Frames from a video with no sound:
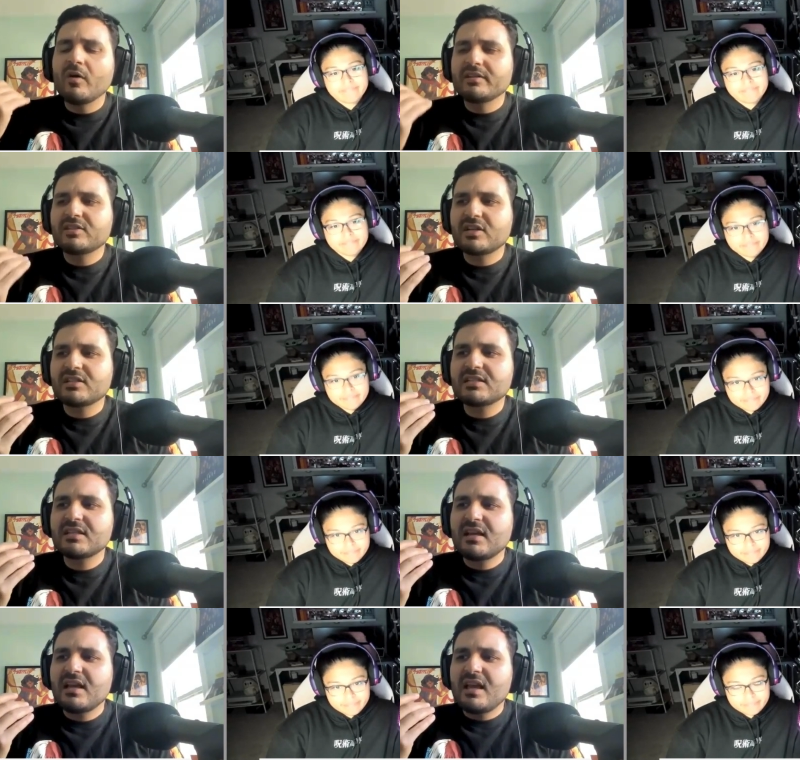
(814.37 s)
Speaker 1: And it's
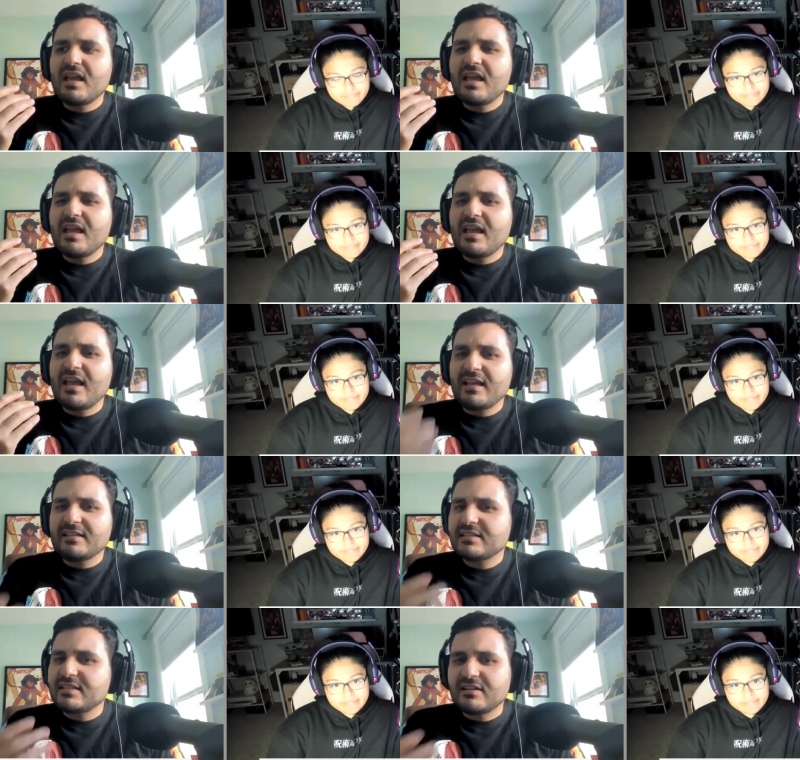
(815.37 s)
just,
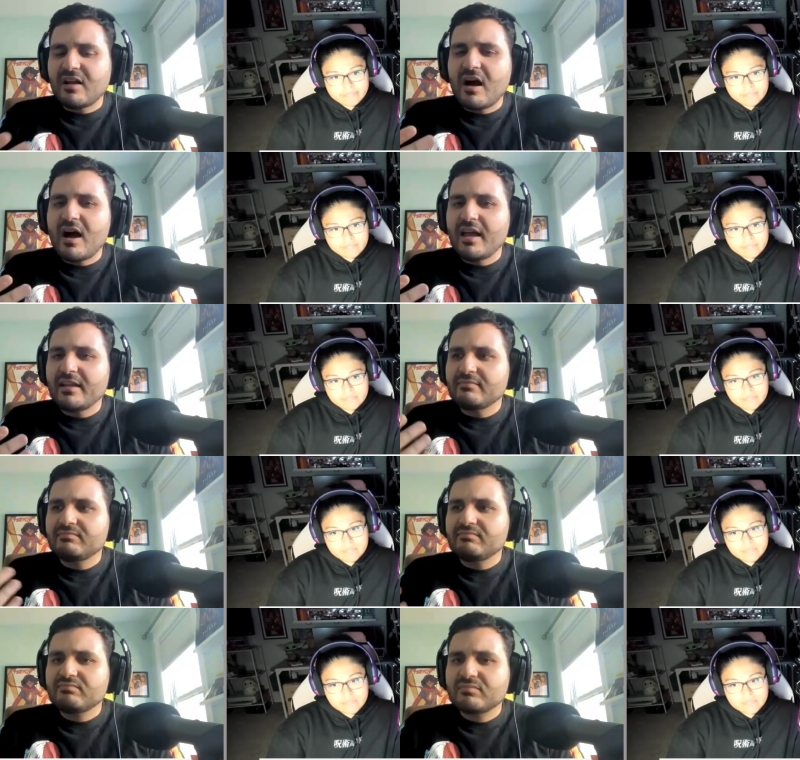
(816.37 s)
it did not,
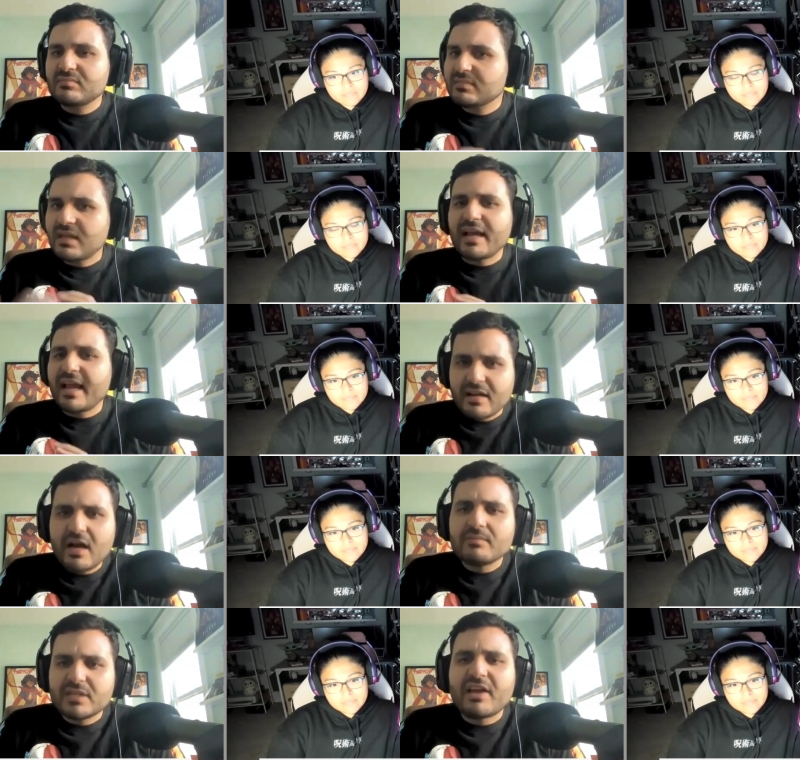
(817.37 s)
again,
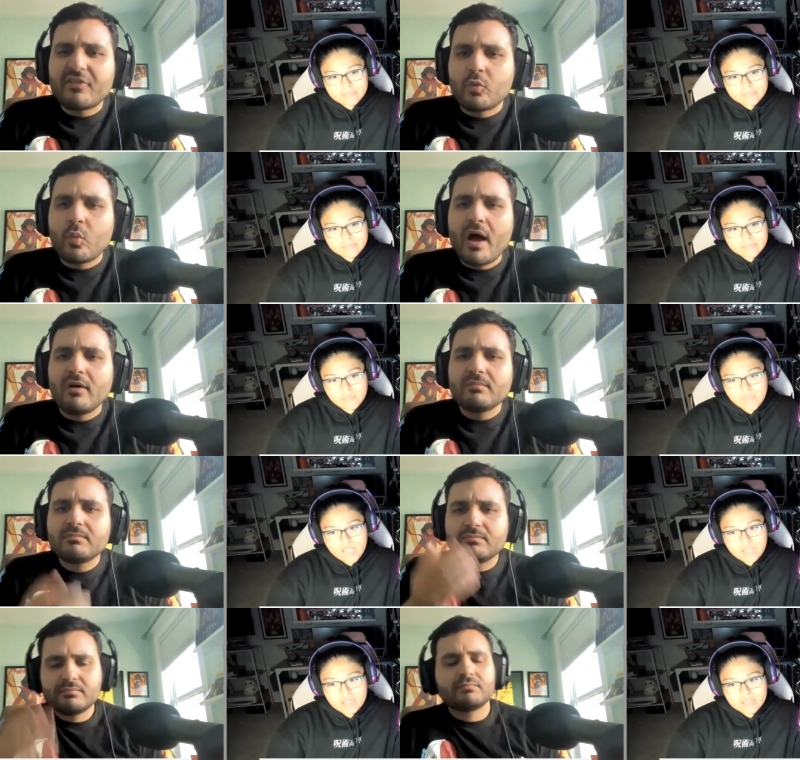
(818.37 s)
come together well.
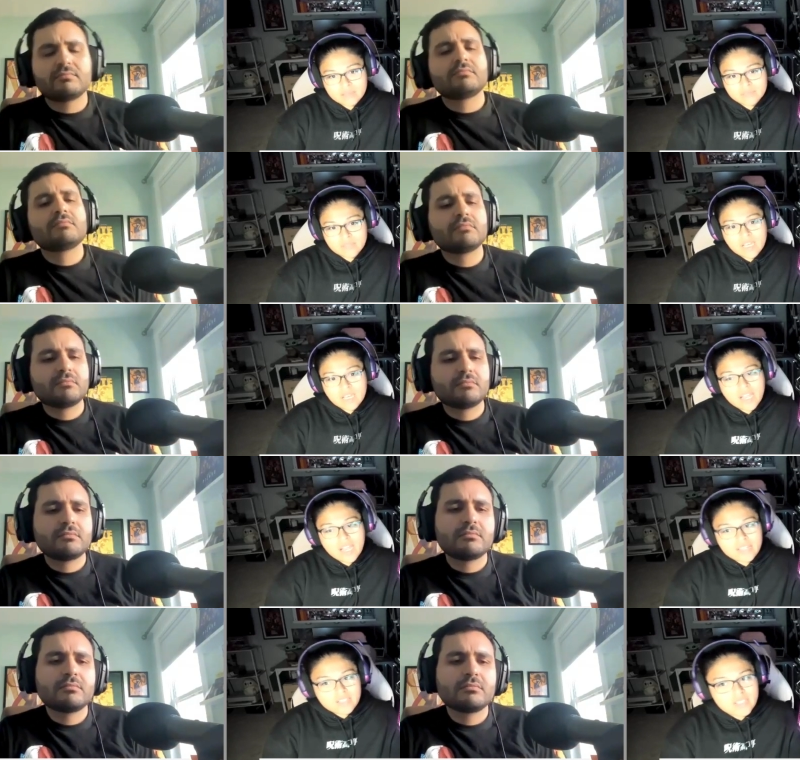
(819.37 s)
Yeah.
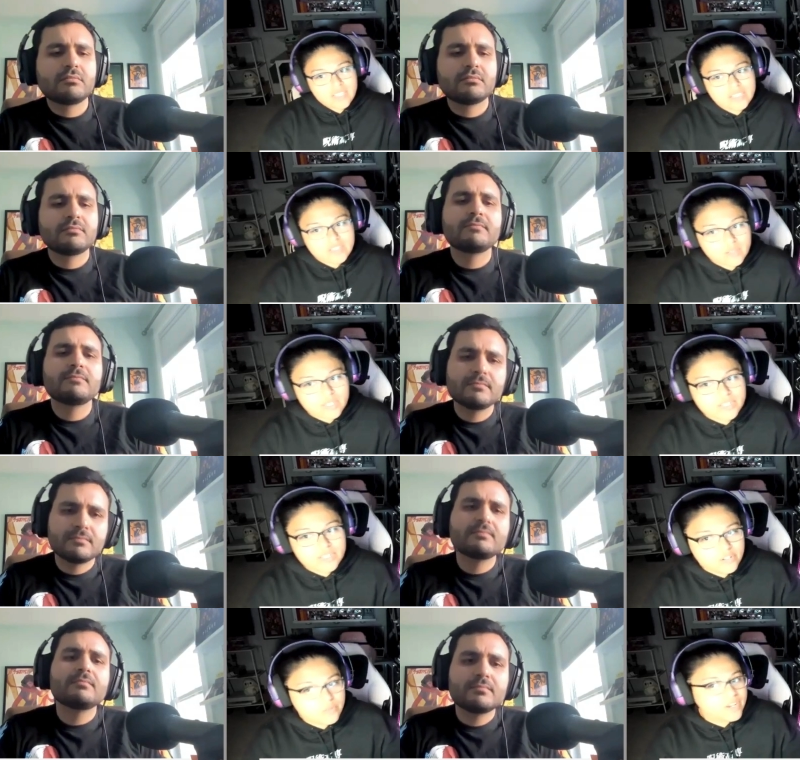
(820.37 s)
Speaker 2: I also like so like
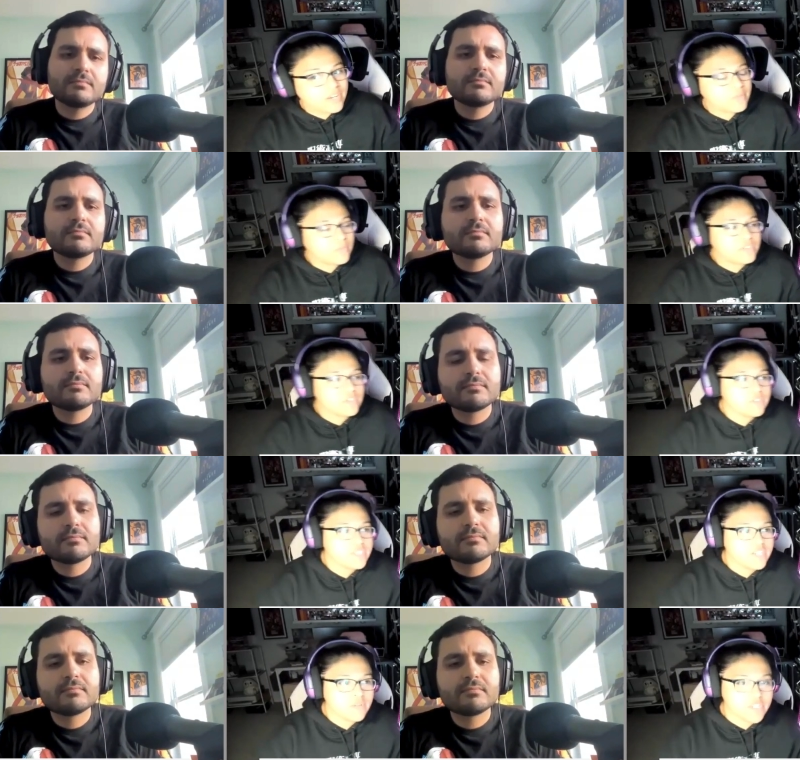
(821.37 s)
to bring up the musical
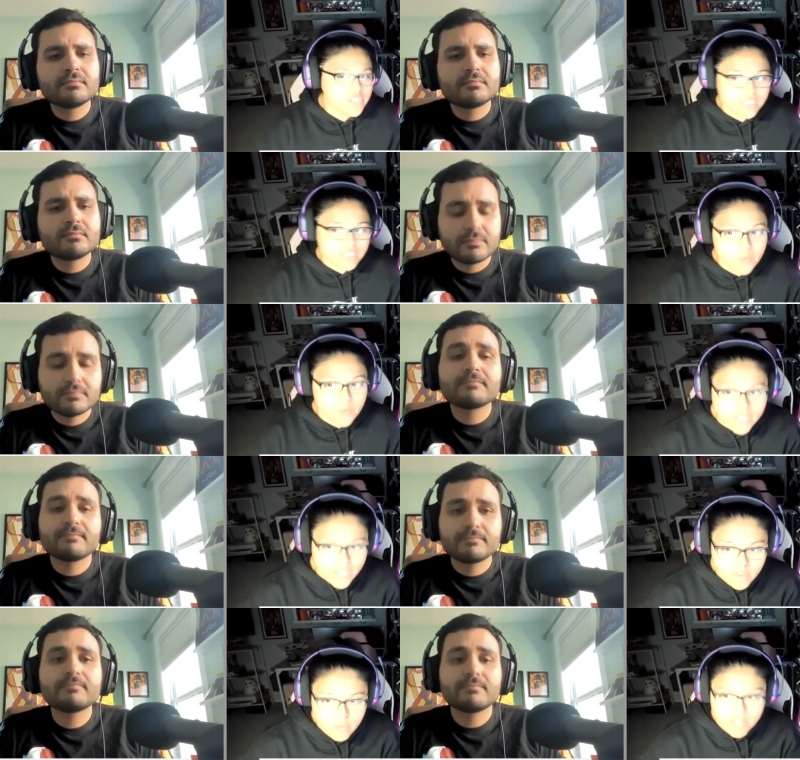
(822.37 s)
scene, which at this point,
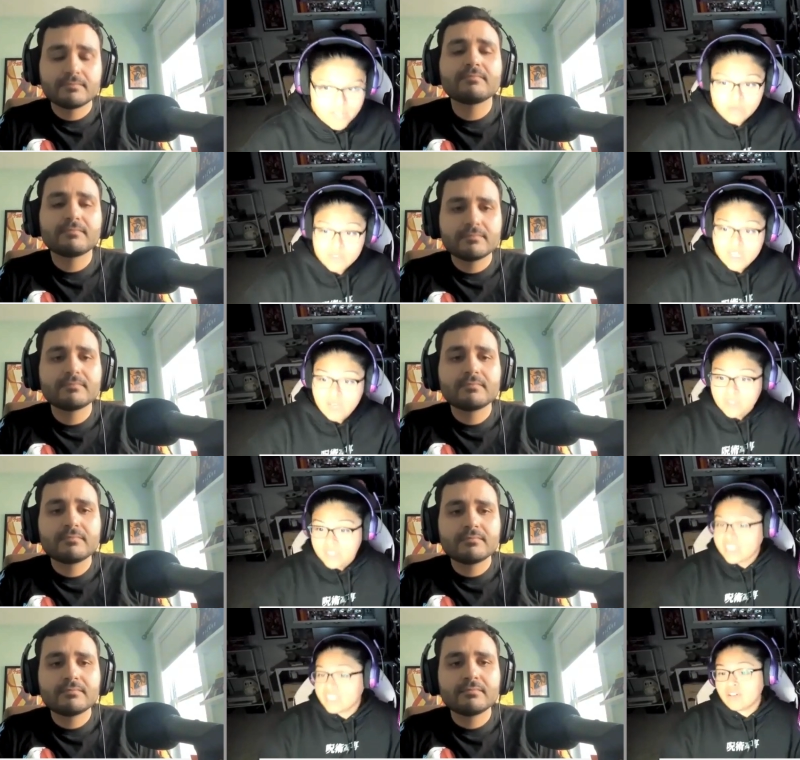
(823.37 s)
like everybody knows
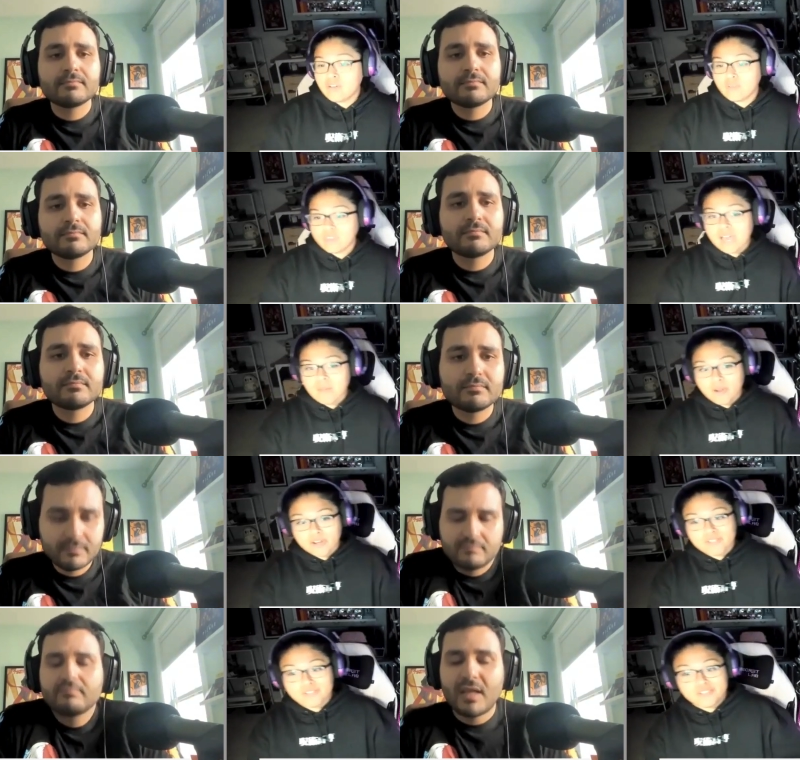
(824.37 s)
coming. They know that
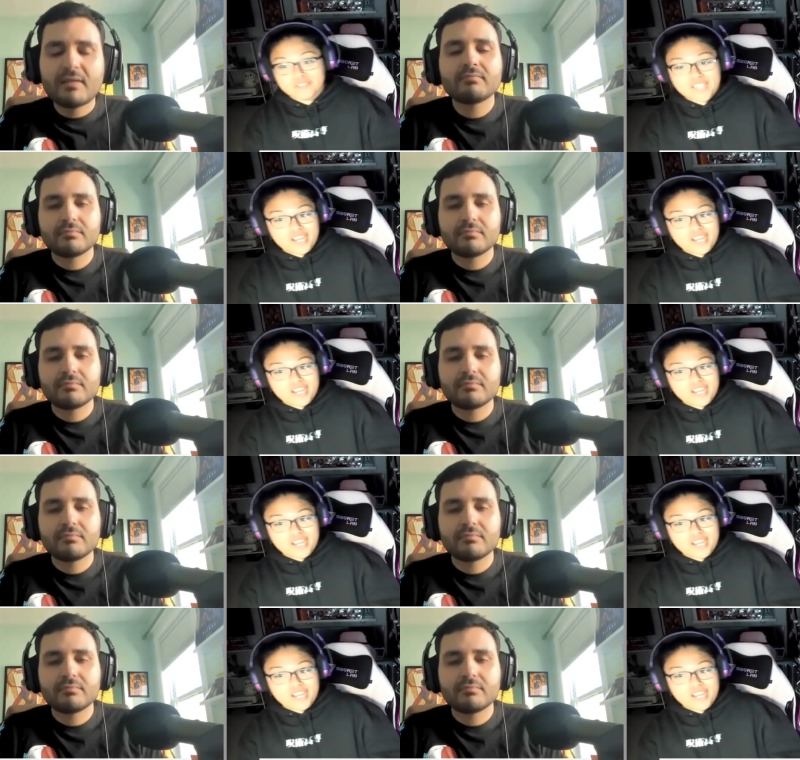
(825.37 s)
Park Seo-joon's